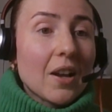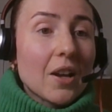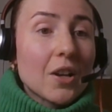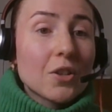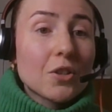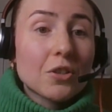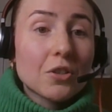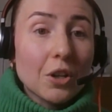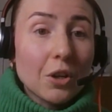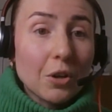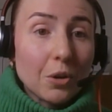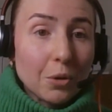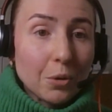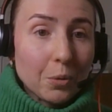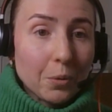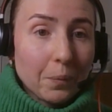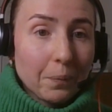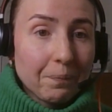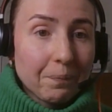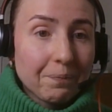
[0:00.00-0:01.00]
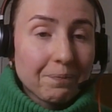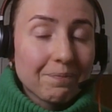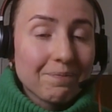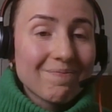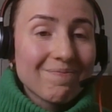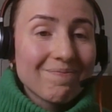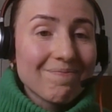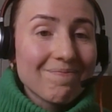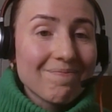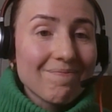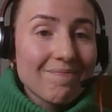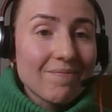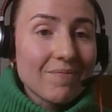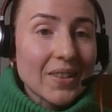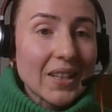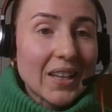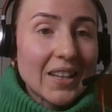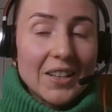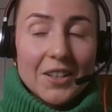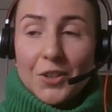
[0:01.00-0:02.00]
So
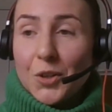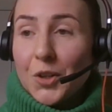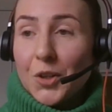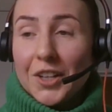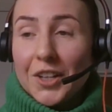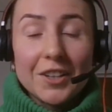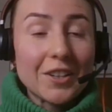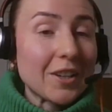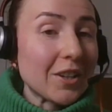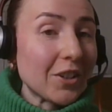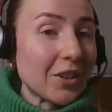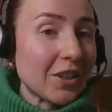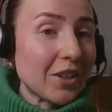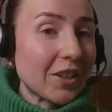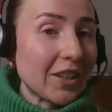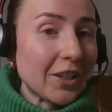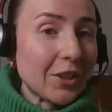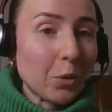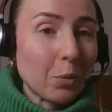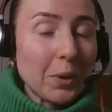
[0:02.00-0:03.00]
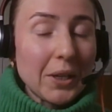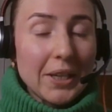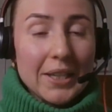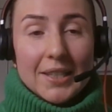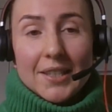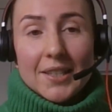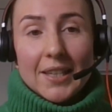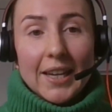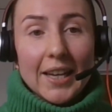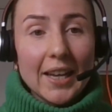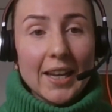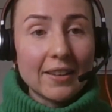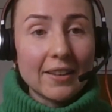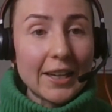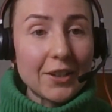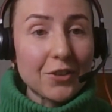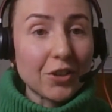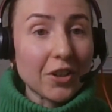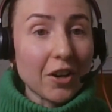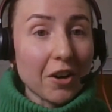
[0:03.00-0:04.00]
we can say
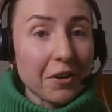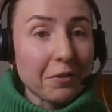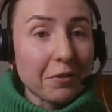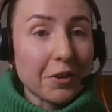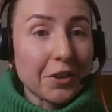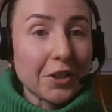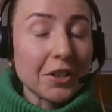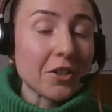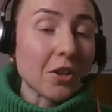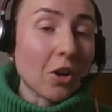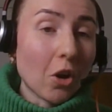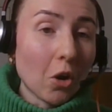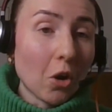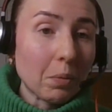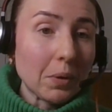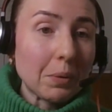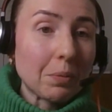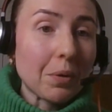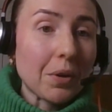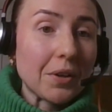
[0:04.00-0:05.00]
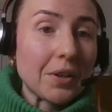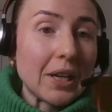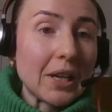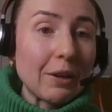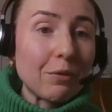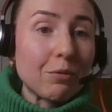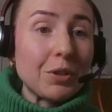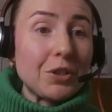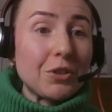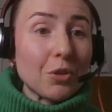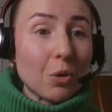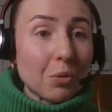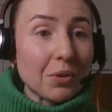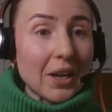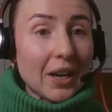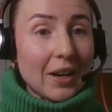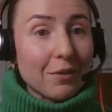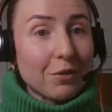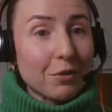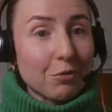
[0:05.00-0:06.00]
electric arc furnace all we want. If we don't
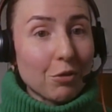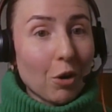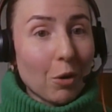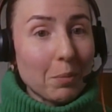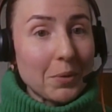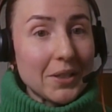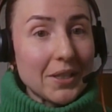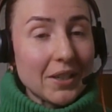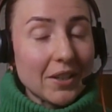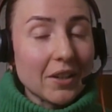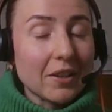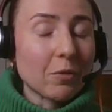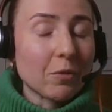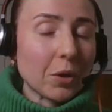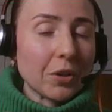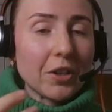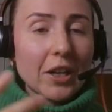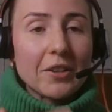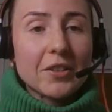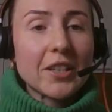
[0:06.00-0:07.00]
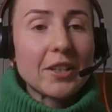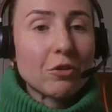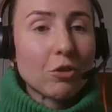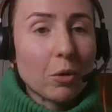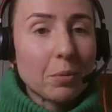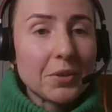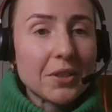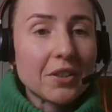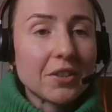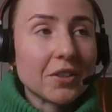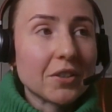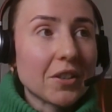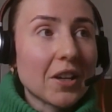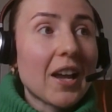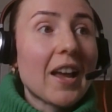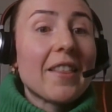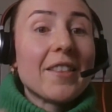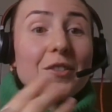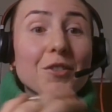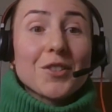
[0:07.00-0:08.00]
have the raw material, well, I say raw material,
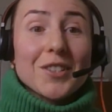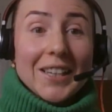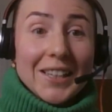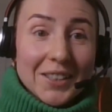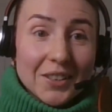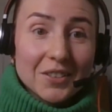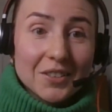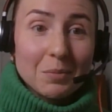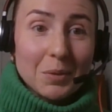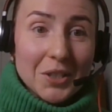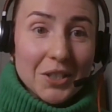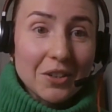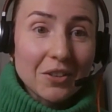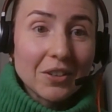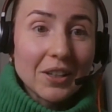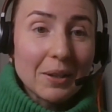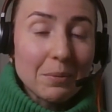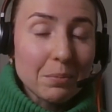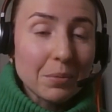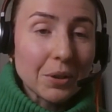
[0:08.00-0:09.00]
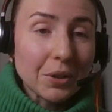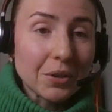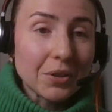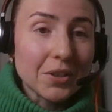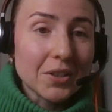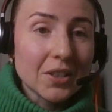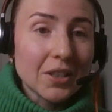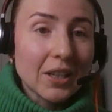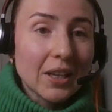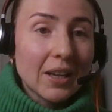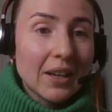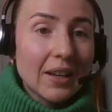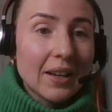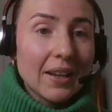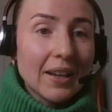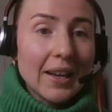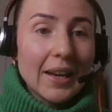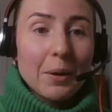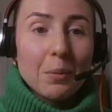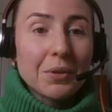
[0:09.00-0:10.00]
the recycled material input,
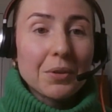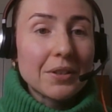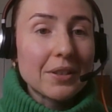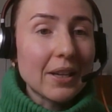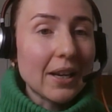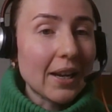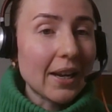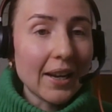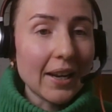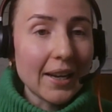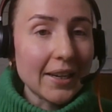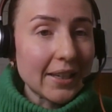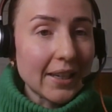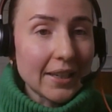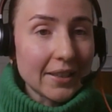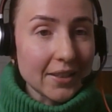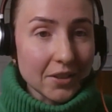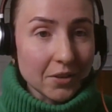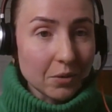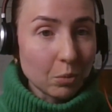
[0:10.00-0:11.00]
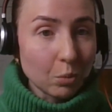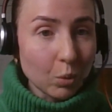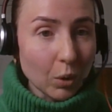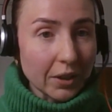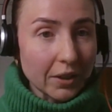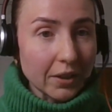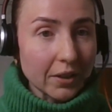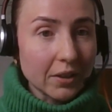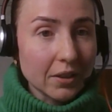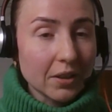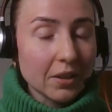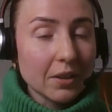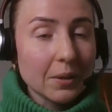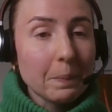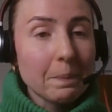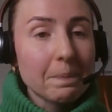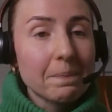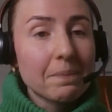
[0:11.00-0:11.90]
it doesn't work.